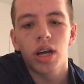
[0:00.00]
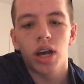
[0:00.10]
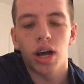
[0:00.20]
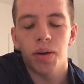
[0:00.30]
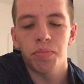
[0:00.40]

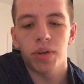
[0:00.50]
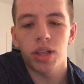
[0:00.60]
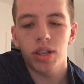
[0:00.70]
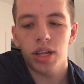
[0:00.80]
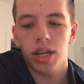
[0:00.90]

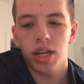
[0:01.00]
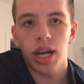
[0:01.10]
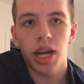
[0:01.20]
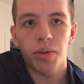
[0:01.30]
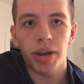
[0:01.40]
But
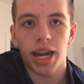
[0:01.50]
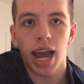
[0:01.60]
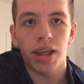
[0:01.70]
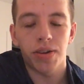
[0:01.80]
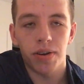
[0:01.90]
anyway,
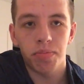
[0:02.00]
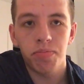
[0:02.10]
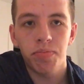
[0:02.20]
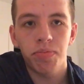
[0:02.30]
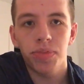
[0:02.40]
Catherine,
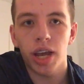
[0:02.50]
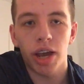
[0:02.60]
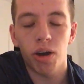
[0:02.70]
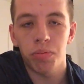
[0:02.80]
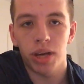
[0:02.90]
I
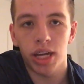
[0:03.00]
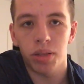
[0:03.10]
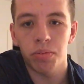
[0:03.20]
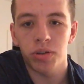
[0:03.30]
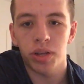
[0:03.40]
hope you had the
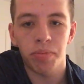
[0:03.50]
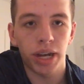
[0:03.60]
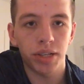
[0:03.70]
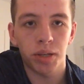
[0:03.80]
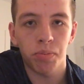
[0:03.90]
most
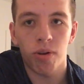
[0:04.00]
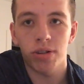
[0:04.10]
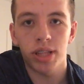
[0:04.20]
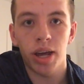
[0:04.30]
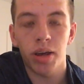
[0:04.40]
amazing
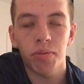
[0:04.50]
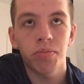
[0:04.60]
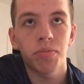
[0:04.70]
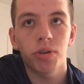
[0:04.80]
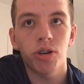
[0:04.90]
birthday,
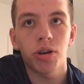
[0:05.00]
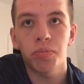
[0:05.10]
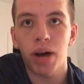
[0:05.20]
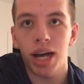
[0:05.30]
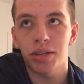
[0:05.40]

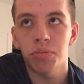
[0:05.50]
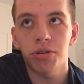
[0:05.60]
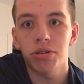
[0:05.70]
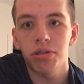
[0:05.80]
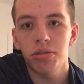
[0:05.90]

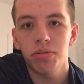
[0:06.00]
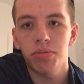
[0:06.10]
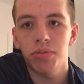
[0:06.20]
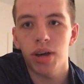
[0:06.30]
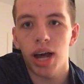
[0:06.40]
possible.
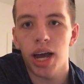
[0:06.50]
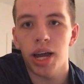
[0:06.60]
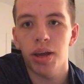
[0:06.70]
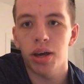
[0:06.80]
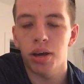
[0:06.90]

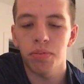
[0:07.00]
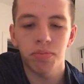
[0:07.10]
If